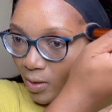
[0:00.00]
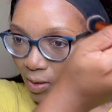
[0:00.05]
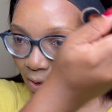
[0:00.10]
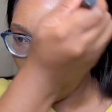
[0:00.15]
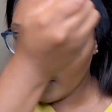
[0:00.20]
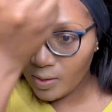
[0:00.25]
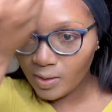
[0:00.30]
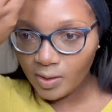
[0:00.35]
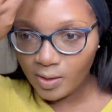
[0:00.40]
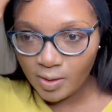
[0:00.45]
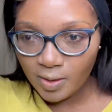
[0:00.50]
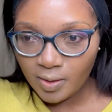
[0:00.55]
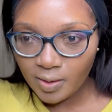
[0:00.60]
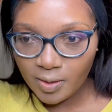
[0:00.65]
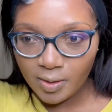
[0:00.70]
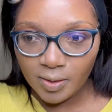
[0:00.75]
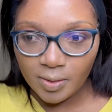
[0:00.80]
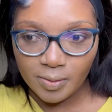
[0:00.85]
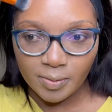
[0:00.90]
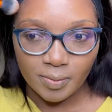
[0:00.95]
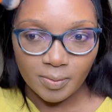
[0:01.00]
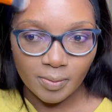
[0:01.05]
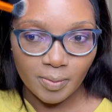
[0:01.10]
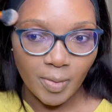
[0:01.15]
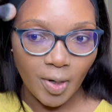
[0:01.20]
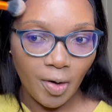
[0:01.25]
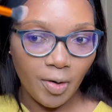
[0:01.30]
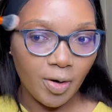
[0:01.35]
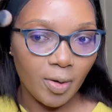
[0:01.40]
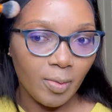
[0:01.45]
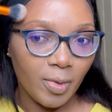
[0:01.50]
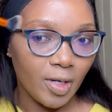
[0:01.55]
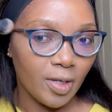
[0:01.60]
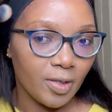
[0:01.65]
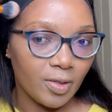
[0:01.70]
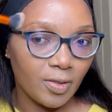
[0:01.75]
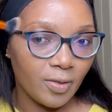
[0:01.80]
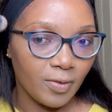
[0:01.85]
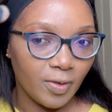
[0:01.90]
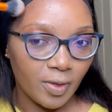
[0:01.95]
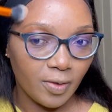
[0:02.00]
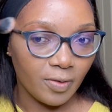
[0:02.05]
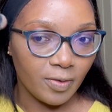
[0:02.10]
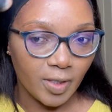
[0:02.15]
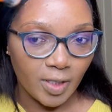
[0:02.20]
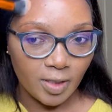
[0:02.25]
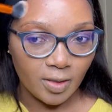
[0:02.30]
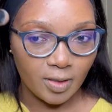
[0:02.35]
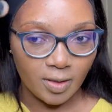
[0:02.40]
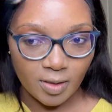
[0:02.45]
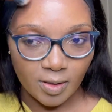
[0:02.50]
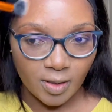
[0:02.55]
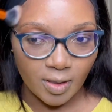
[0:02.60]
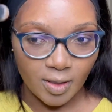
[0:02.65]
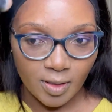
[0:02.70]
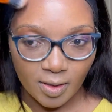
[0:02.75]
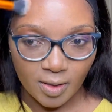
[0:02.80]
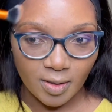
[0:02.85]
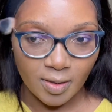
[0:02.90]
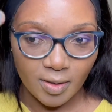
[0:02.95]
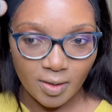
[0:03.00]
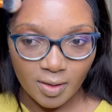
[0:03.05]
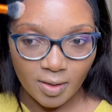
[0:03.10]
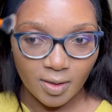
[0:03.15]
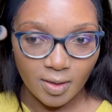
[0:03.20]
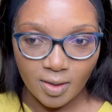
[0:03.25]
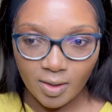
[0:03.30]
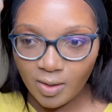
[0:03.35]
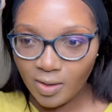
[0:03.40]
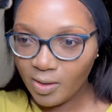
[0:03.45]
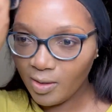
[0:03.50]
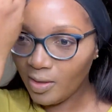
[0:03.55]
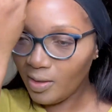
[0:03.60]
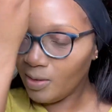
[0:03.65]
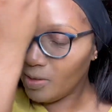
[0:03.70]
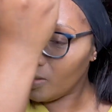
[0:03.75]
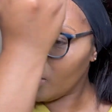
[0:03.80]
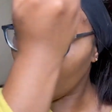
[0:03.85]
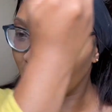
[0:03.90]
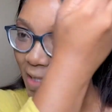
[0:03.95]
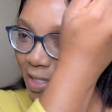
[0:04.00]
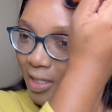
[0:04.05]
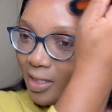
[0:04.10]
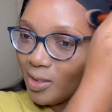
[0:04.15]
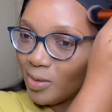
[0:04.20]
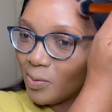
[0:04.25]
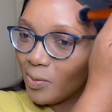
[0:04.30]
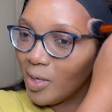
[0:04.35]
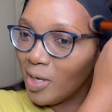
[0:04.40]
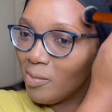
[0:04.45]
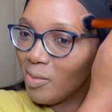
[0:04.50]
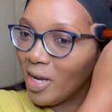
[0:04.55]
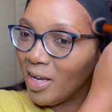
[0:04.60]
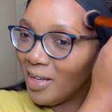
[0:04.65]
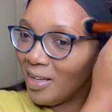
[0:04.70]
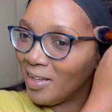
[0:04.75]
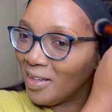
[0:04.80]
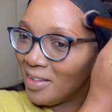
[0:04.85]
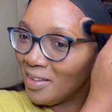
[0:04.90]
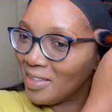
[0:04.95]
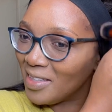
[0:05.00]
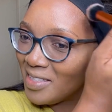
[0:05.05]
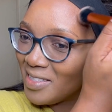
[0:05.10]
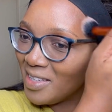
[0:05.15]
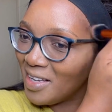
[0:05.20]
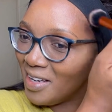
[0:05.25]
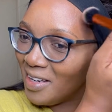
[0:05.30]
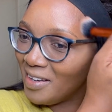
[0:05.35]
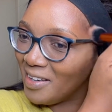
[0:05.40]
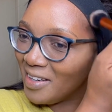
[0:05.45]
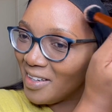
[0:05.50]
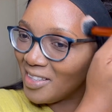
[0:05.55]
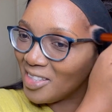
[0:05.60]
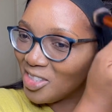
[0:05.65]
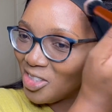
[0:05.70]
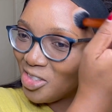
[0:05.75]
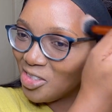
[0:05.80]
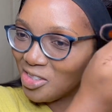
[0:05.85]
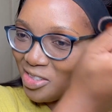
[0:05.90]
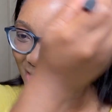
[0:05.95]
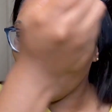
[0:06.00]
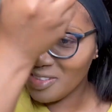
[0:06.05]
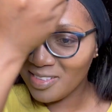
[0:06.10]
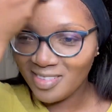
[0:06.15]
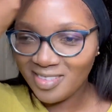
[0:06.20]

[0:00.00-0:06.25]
on the perimeters of your face. Gosh, guys, where am I getting this English?